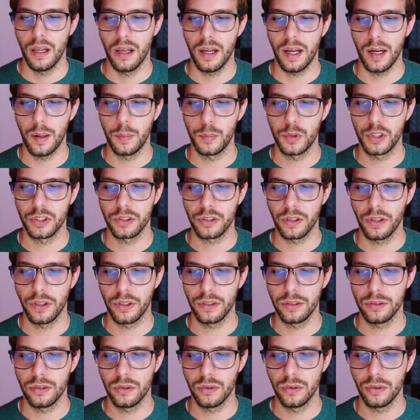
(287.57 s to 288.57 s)
I'm just going
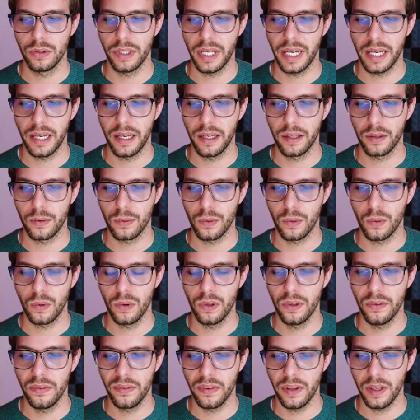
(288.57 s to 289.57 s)
to add all
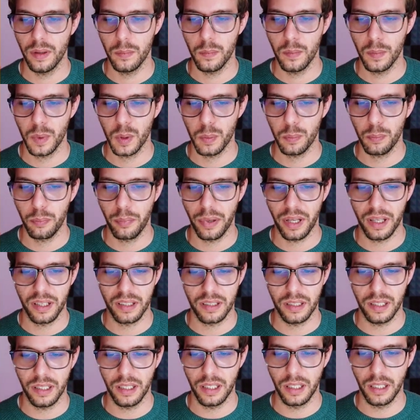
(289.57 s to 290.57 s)
of them,
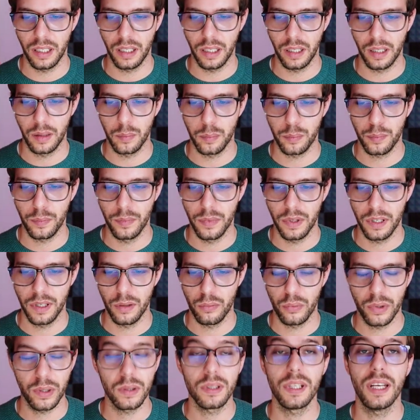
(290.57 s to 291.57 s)
but in a
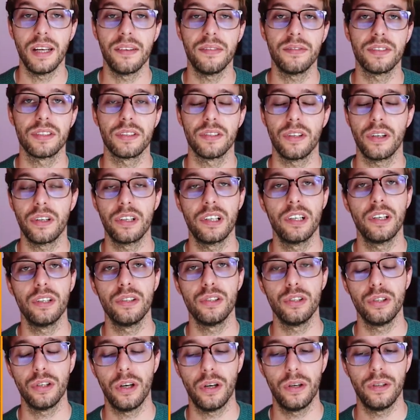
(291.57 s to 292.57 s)
real life scenario,
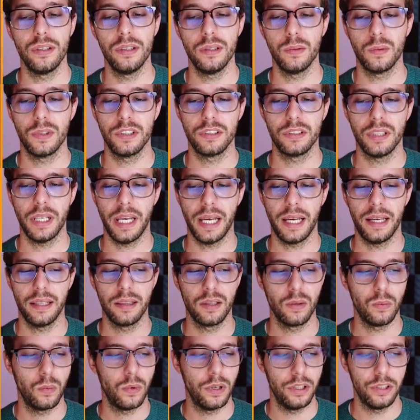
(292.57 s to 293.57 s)
you only want to add
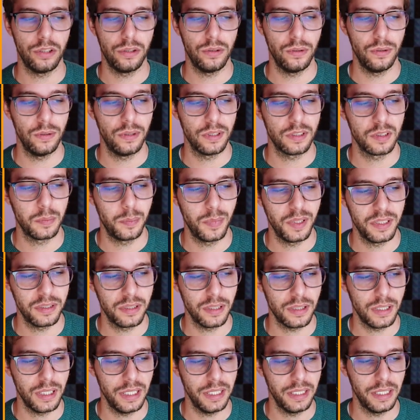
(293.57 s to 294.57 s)
the ones you
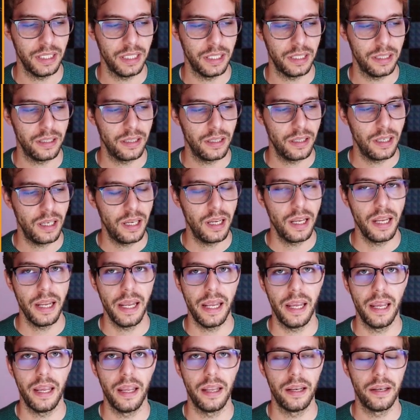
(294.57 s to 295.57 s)
explicitly need,
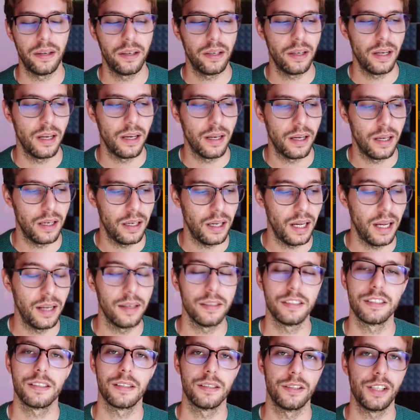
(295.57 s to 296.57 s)
and
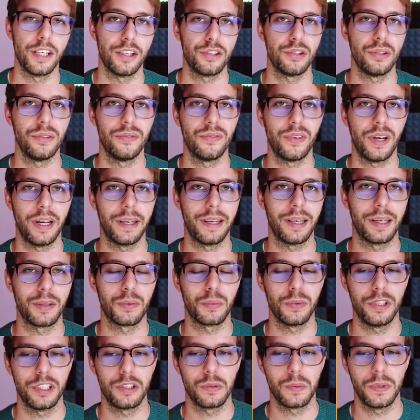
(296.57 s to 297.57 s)
I'd suggest you find out
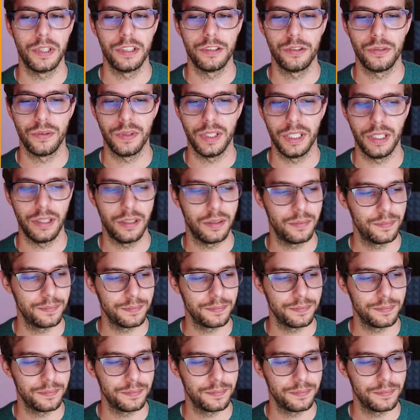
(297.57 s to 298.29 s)
which ones you need.